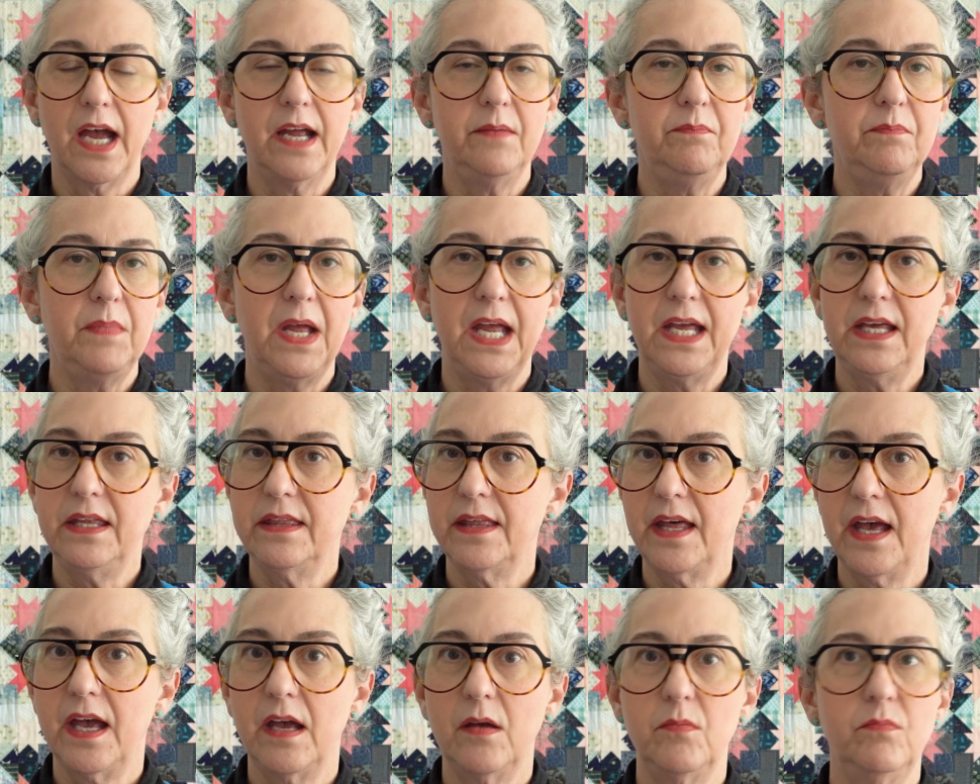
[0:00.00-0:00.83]
I make
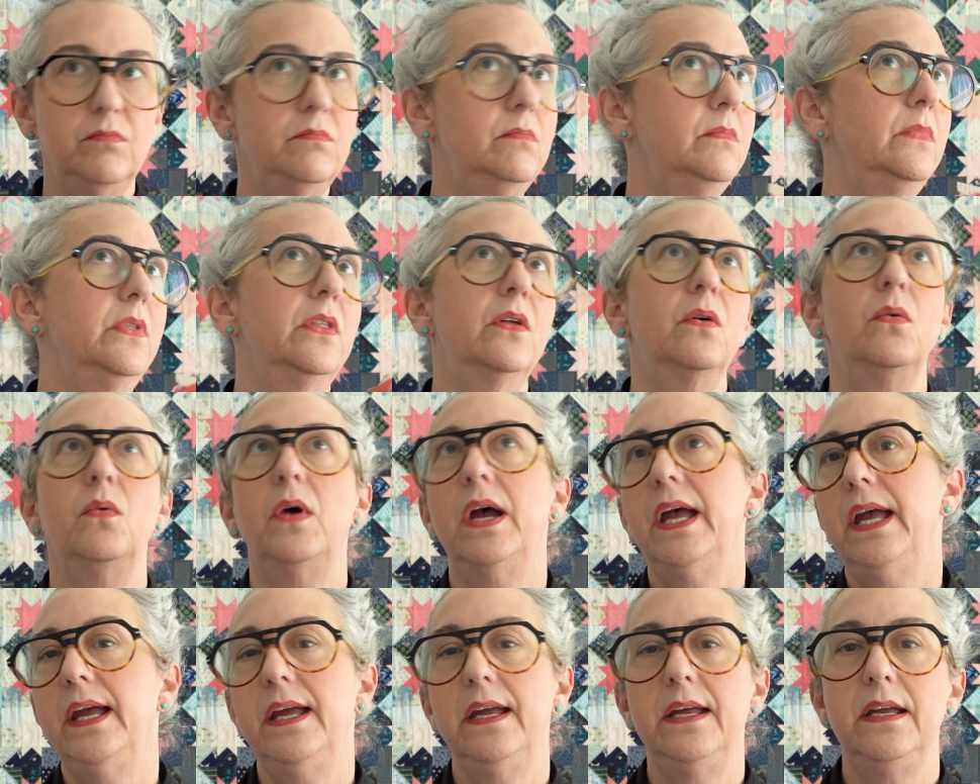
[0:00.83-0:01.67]
them the
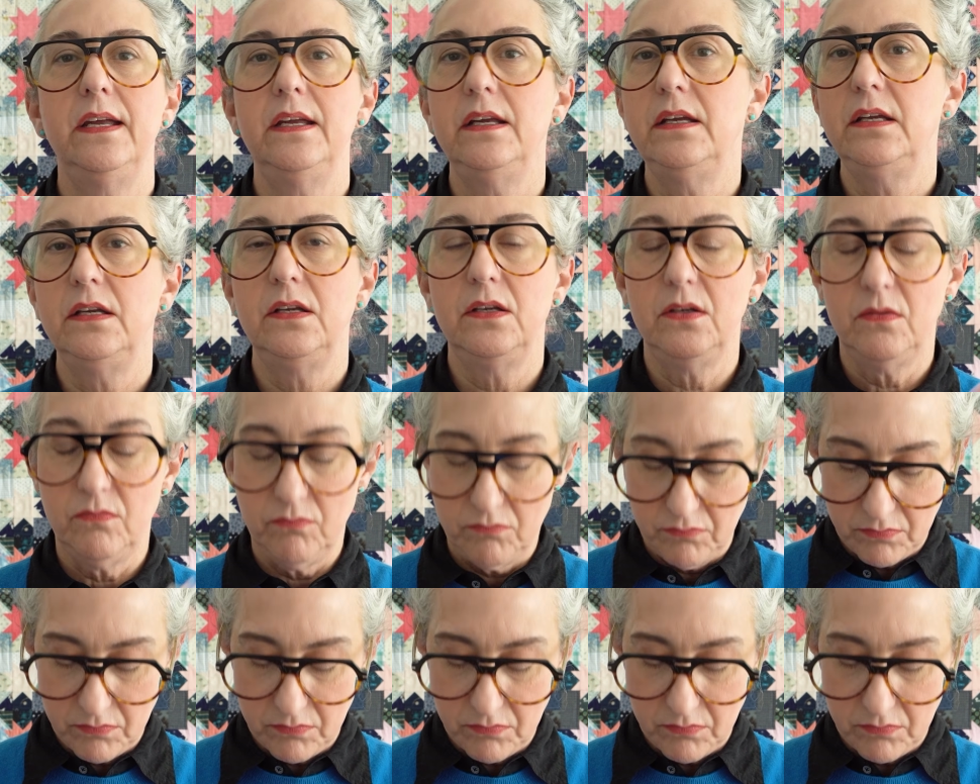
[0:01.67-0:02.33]
way